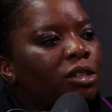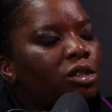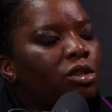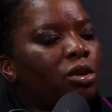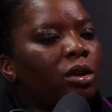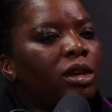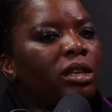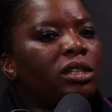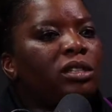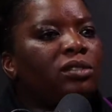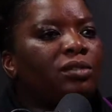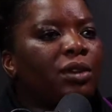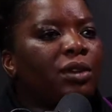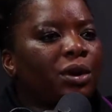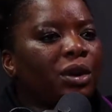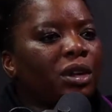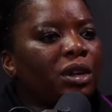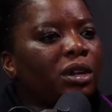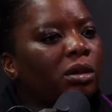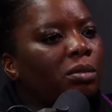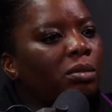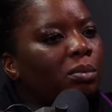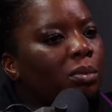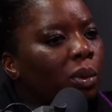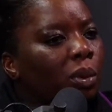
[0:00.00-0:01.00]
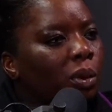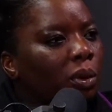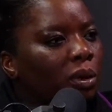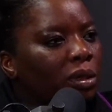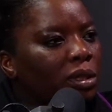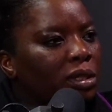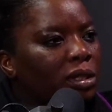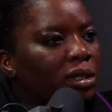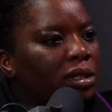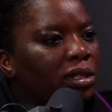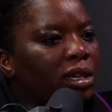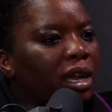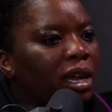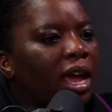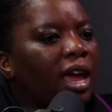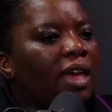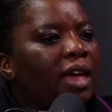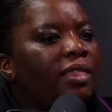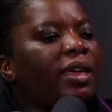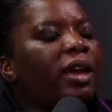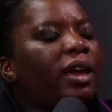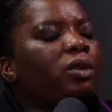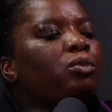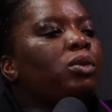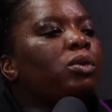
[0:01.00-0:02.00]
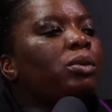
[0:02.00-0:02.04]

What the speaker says: So it's very important that